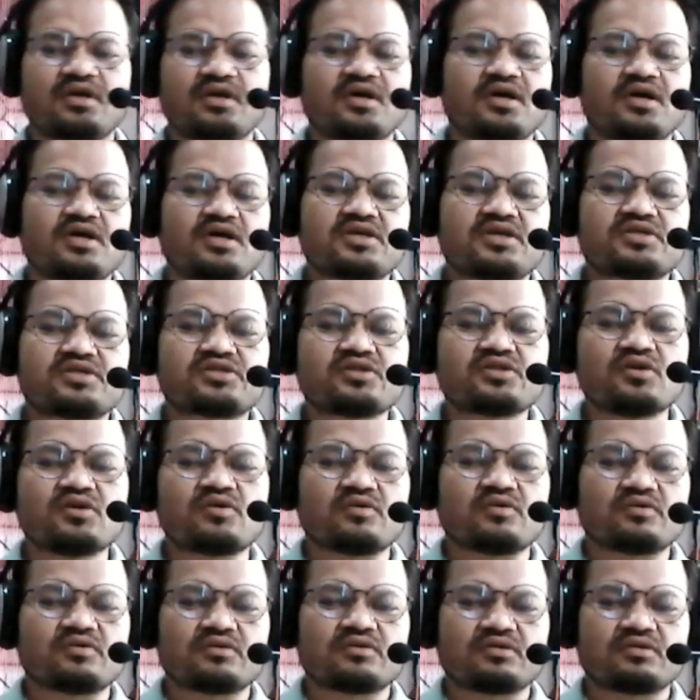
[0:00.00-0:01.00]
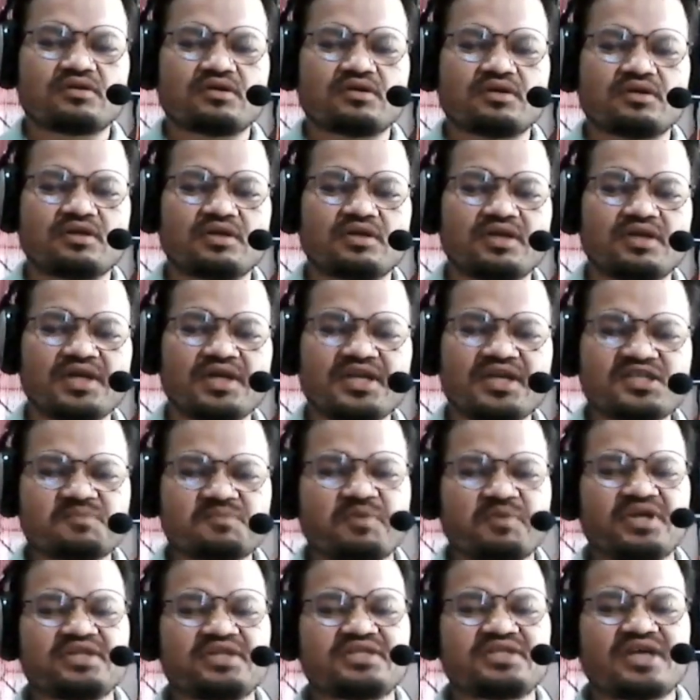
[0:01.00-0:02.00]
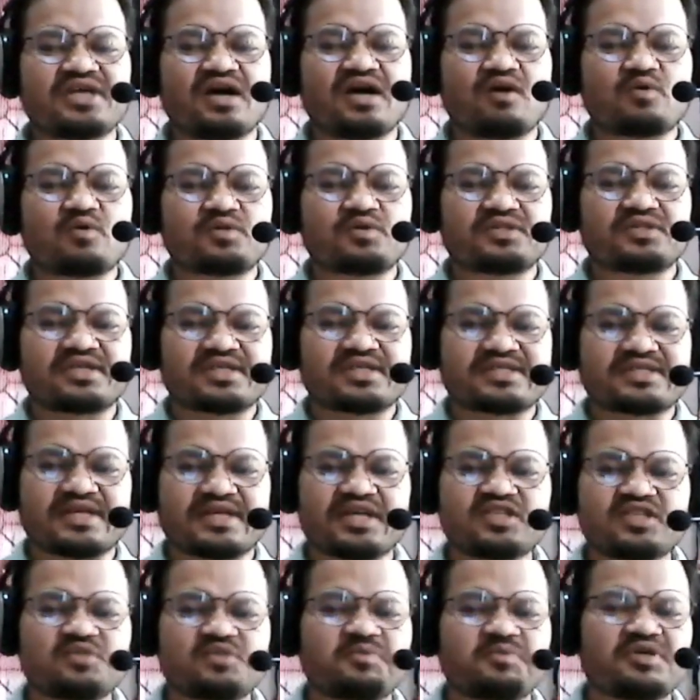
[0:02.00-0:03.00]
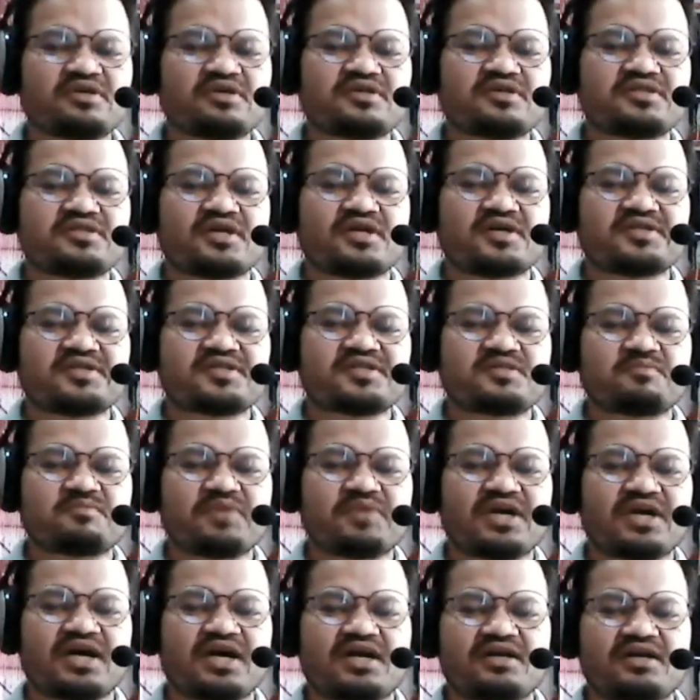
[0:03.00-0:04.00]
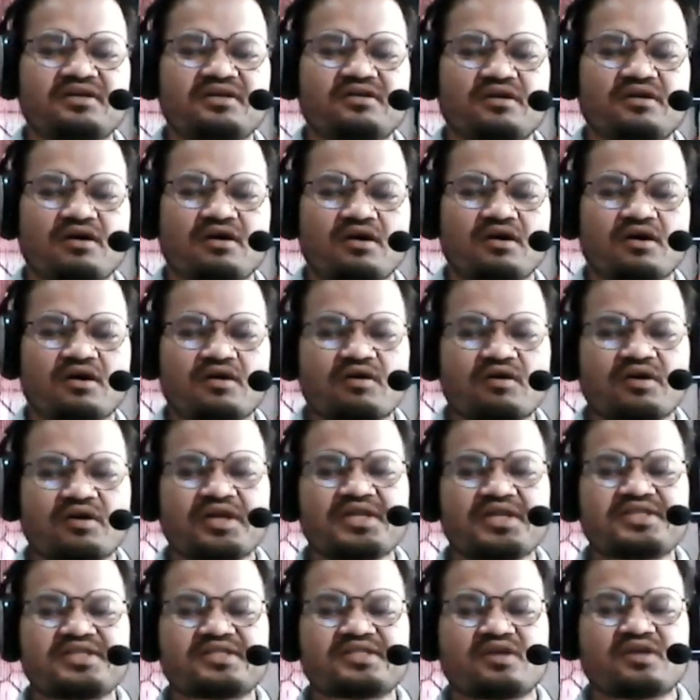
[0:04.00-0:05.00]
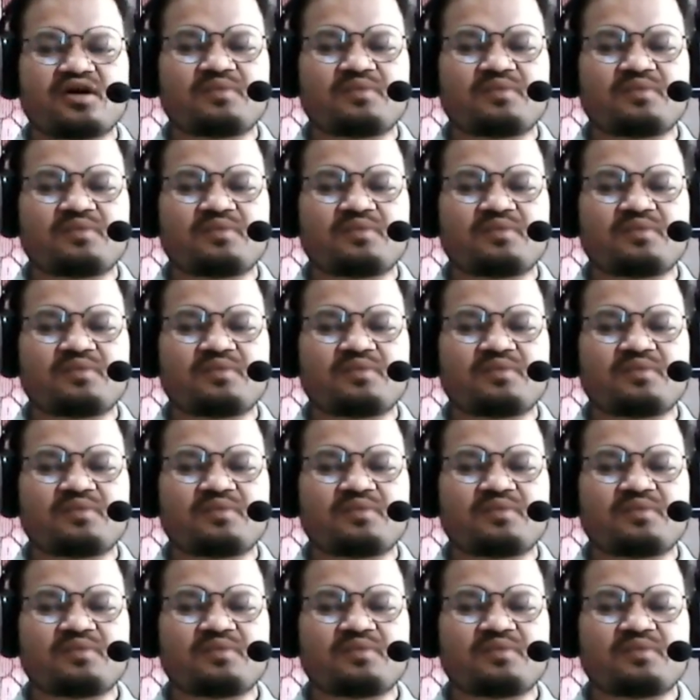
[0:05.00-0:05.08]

so let's point out scientific reasons behind occurrence of